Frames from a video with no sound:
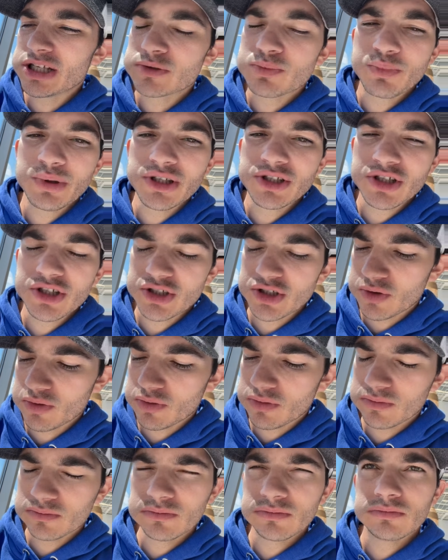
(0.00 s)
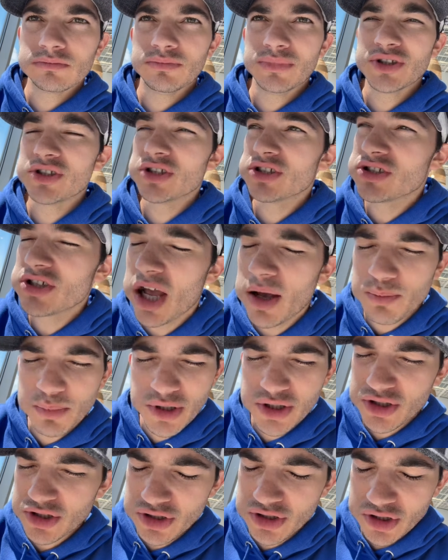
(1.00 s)
All right, guys, I'm gonna go ahead and finish eating this
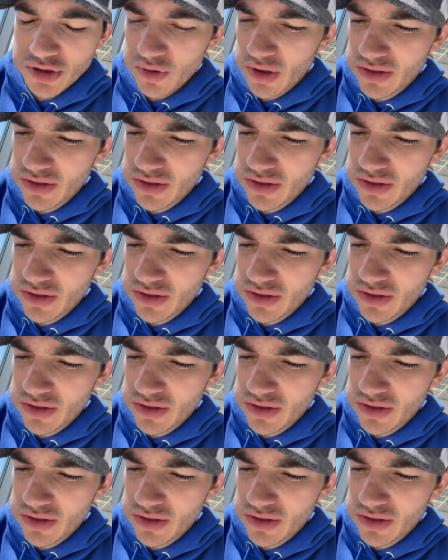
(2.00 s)
food. I,